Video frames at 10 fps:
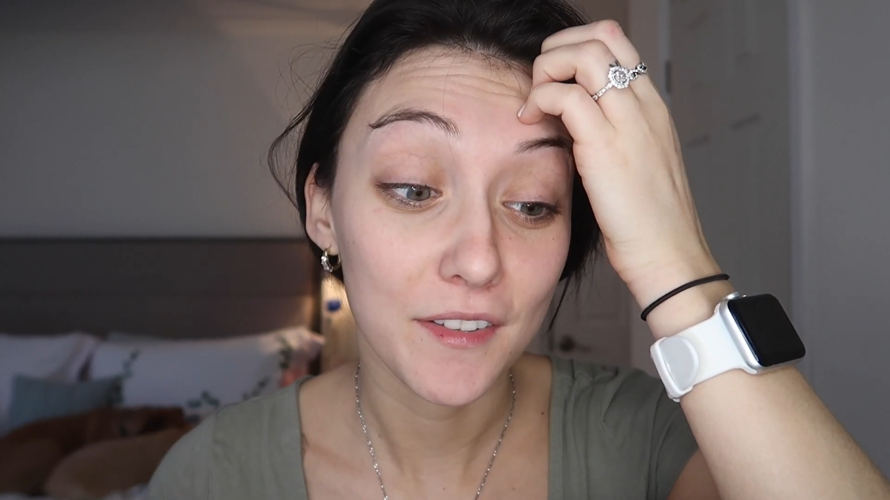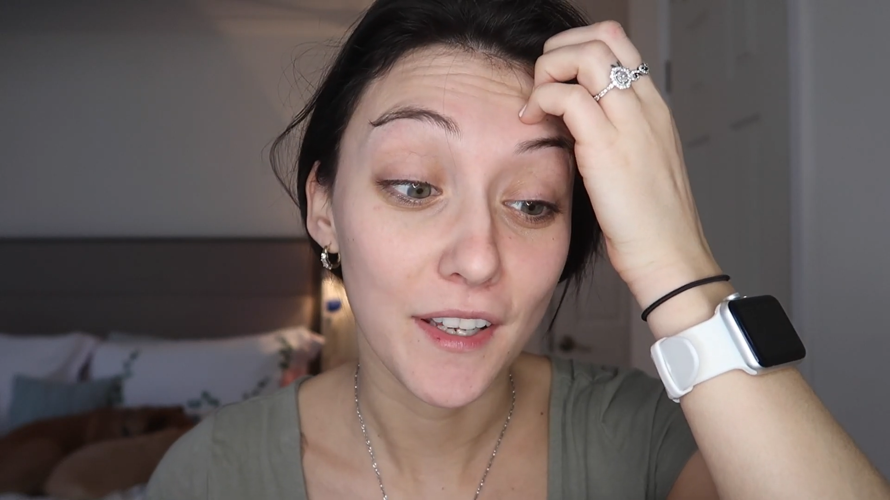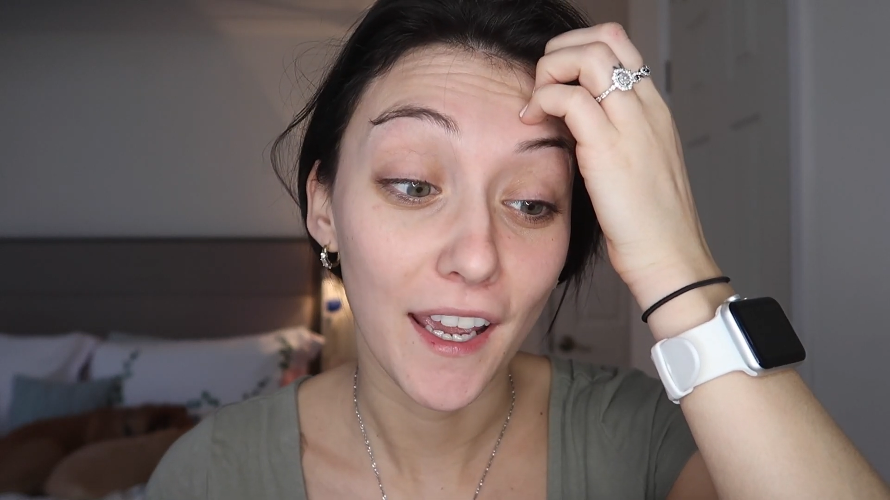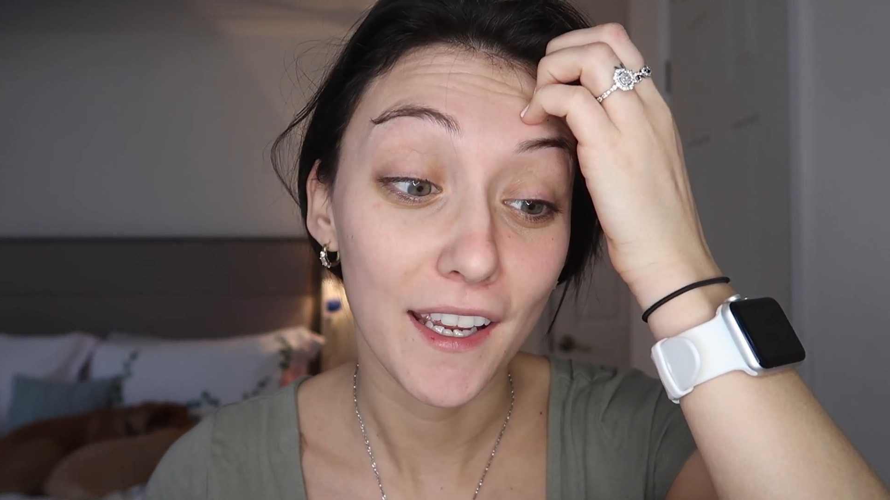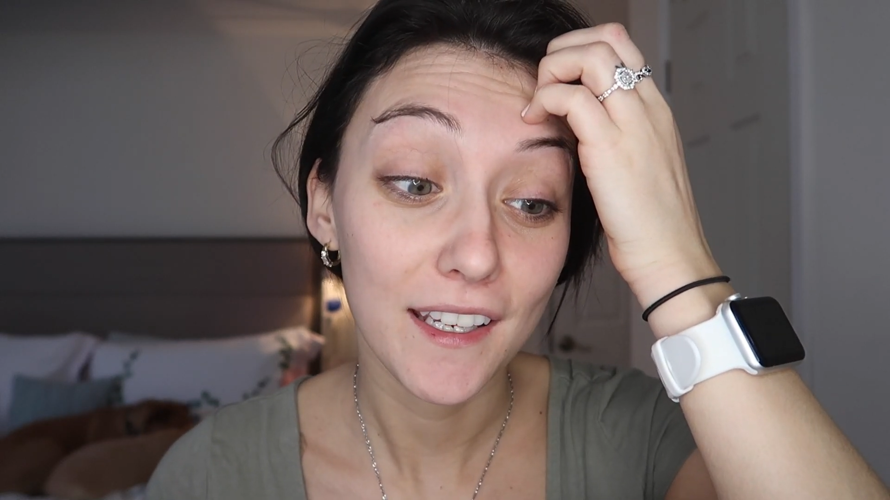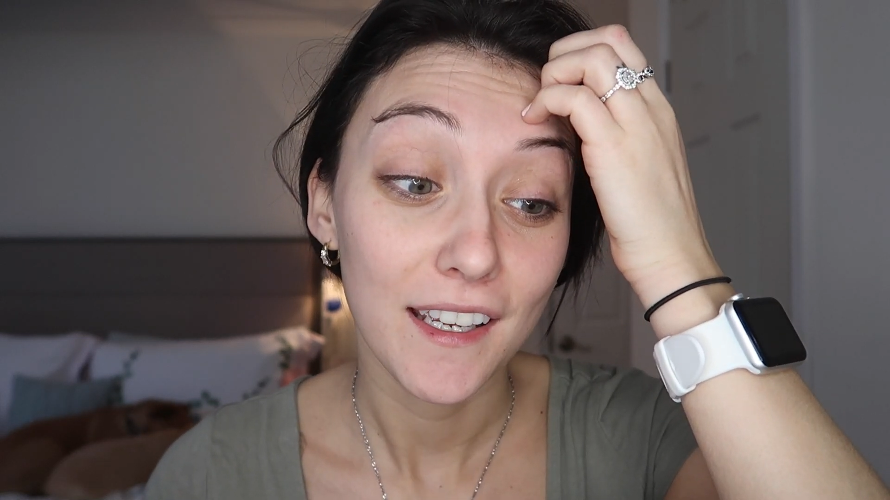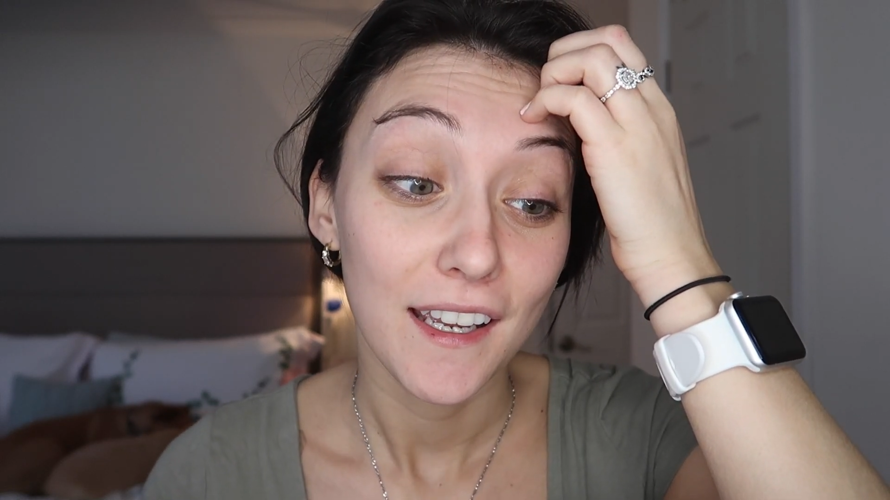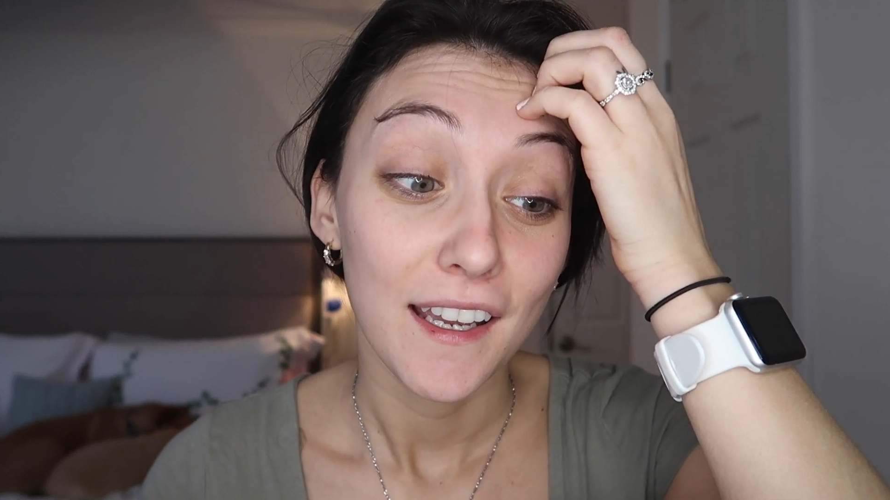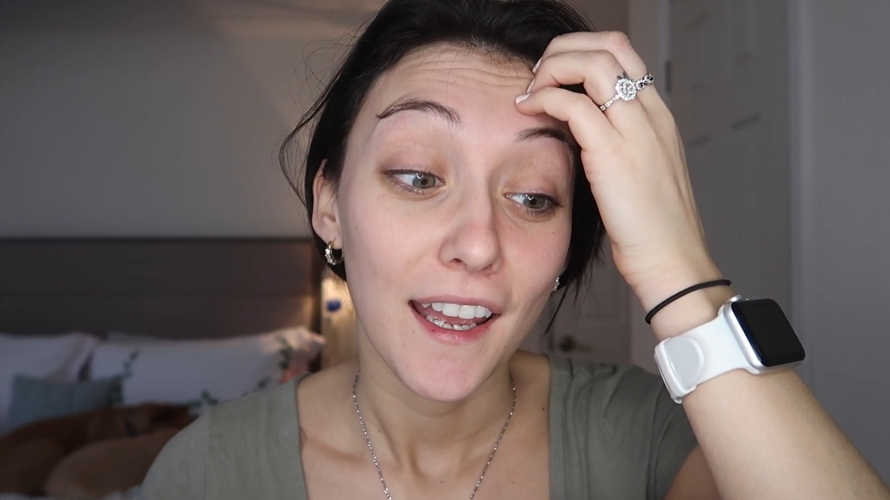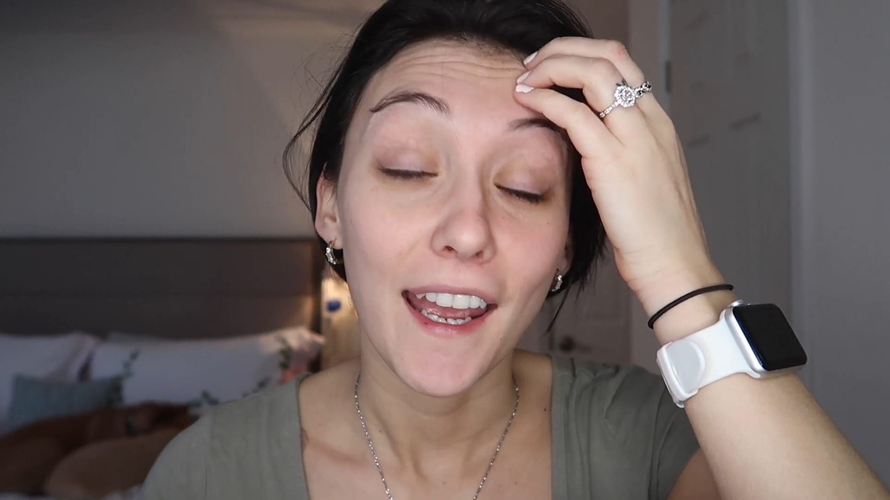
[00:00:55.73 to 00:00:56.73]
day,
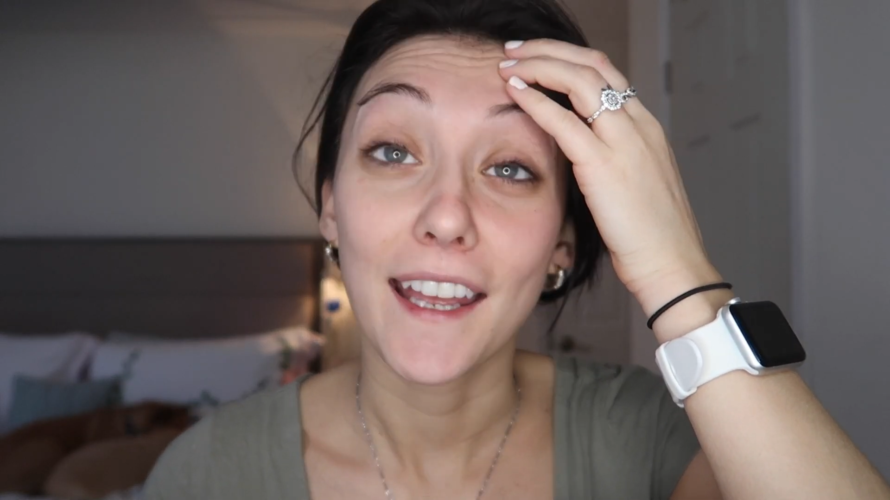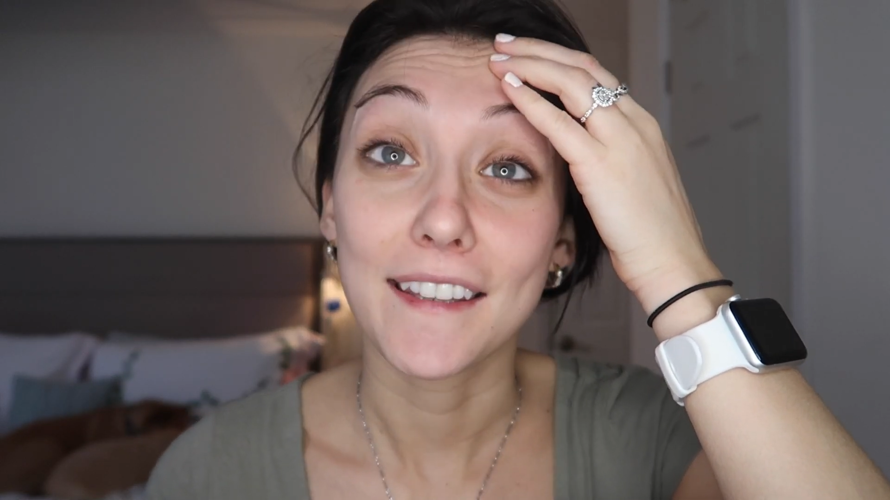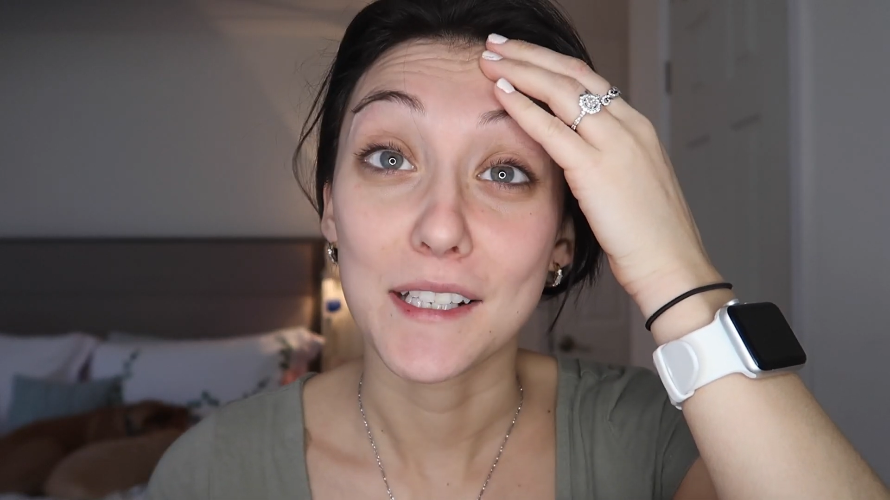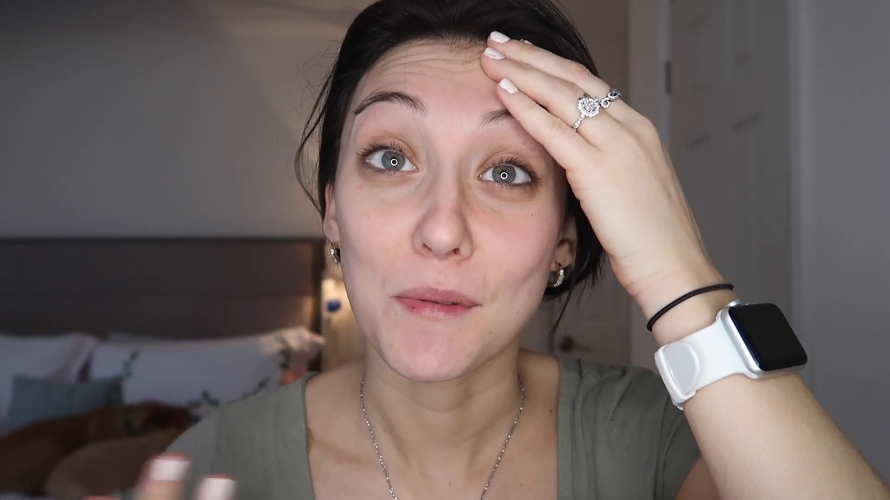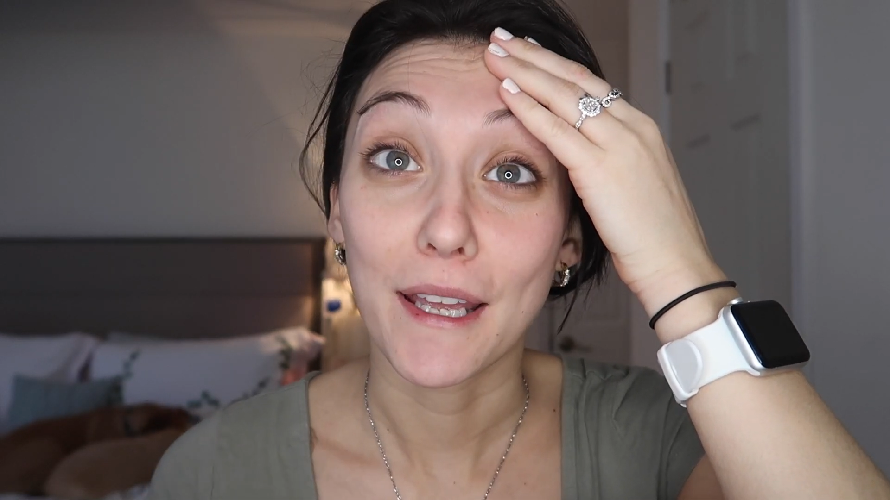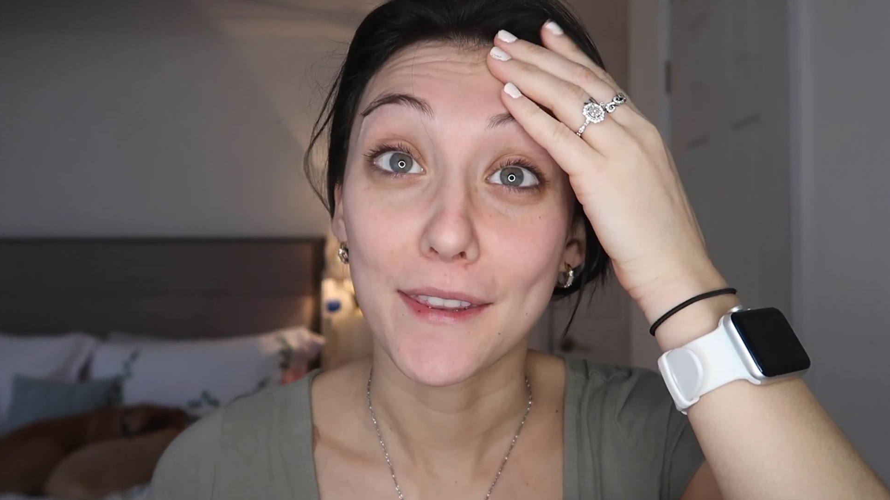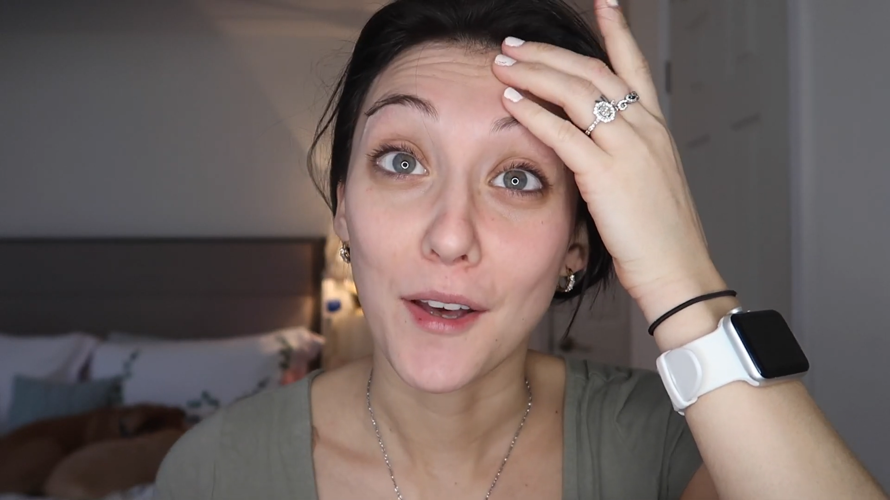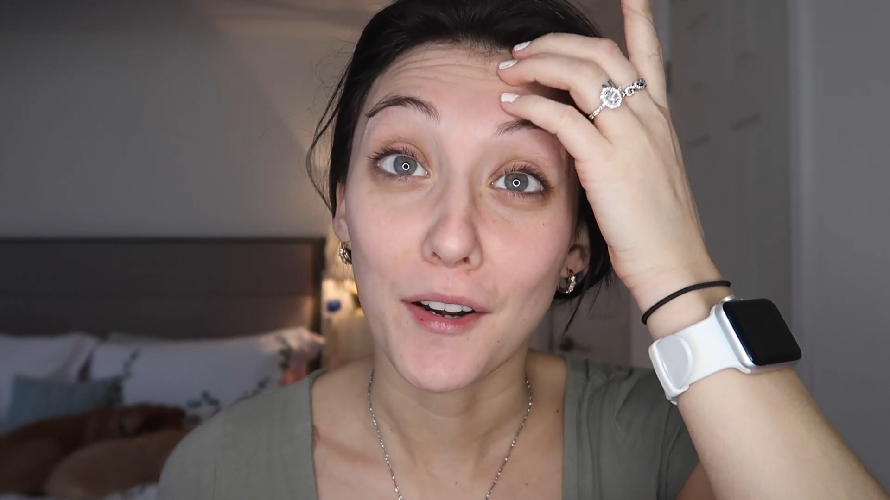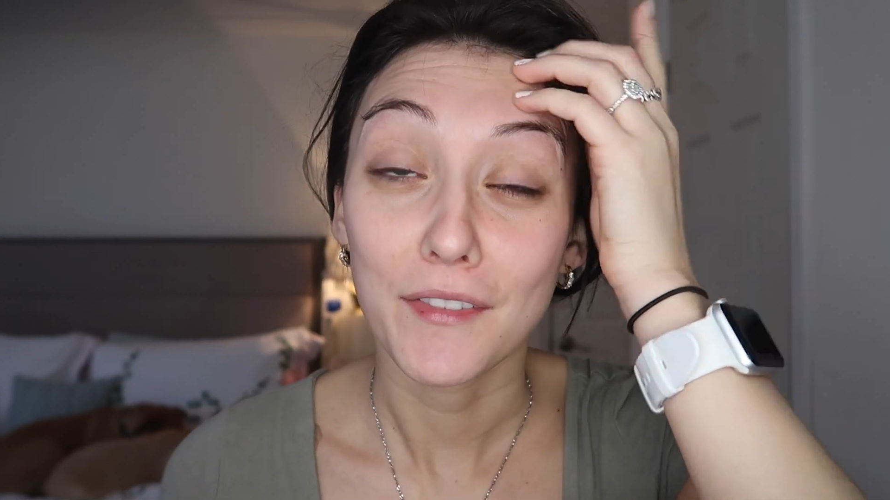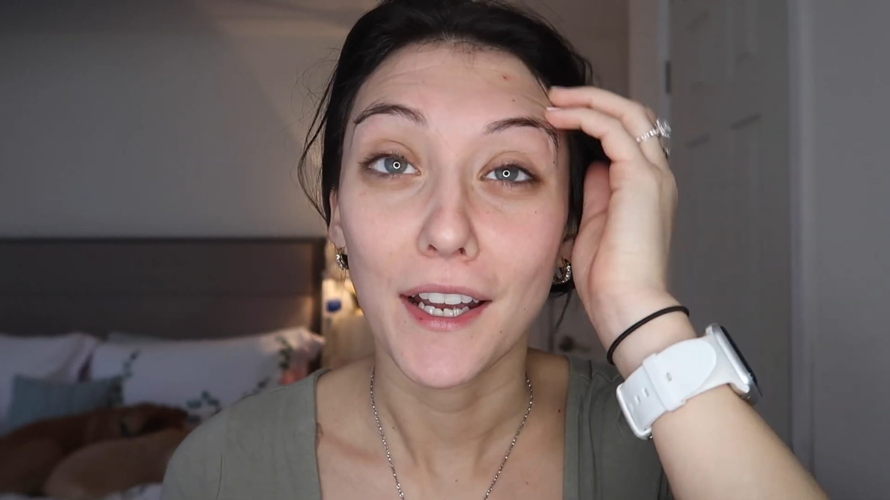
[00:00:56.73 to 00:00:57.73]
and that's why I thought of it.